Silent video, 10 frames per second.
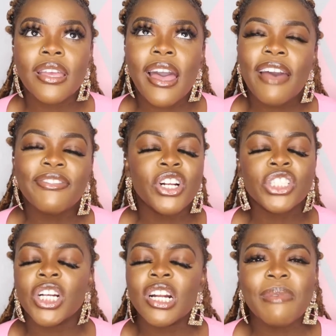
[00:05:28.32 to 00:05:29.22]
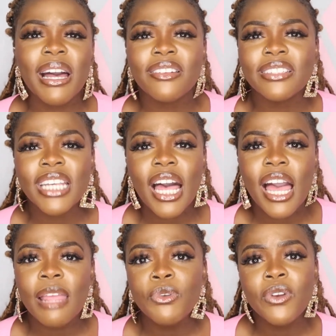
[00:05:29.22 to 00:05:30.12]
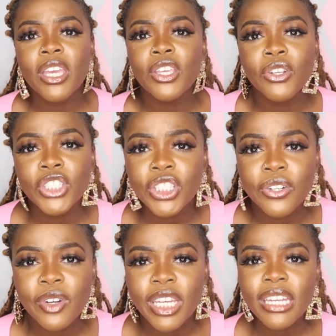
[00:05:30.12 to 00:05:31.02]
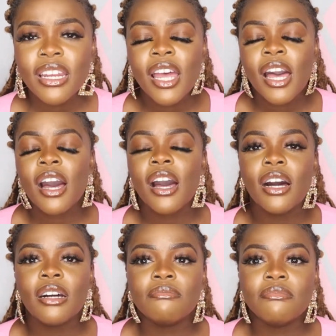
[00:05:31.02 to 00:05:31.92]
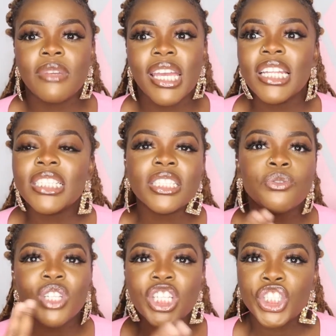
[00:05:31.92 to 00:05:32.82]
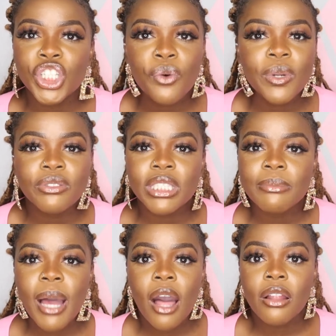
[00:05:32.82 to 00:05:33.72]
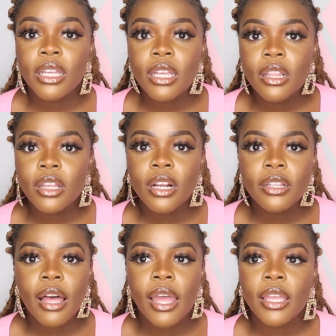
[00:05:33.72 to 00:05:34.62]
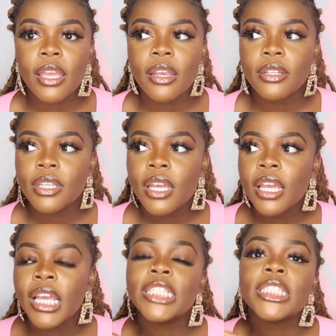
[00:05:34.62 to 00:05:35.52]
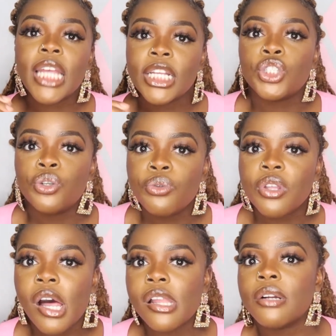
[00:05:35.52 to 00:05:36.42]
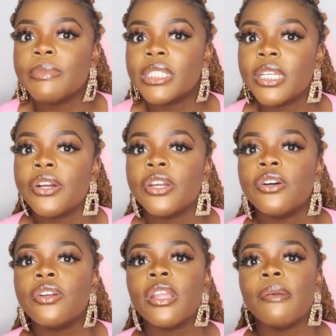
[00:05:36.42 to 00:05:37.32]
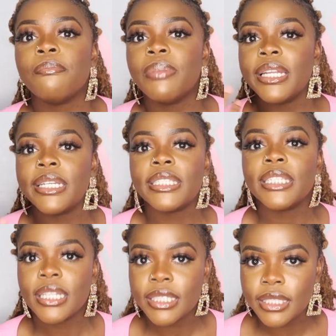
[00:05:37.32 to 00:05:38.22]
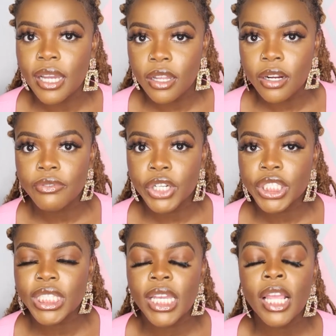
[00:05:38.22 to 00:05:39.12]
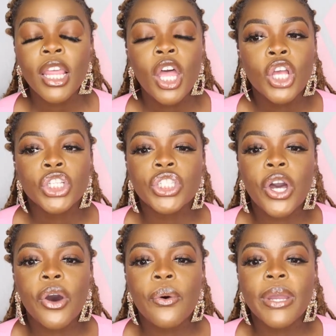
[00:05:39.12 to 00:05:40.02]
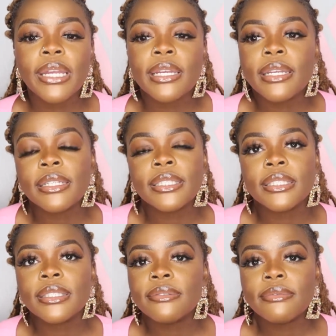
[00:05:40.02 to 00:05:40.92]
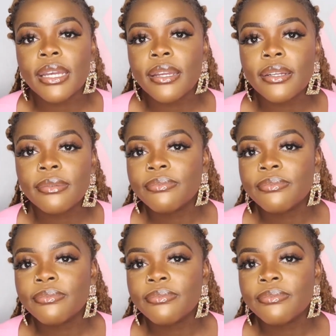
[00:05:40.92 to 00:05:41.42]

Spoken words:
after a certain amount of time you get used to it, and it doesn't really show when you smile either. Like it's like tooth color material, they blend it to the color of your teeth, so it doesn't, like,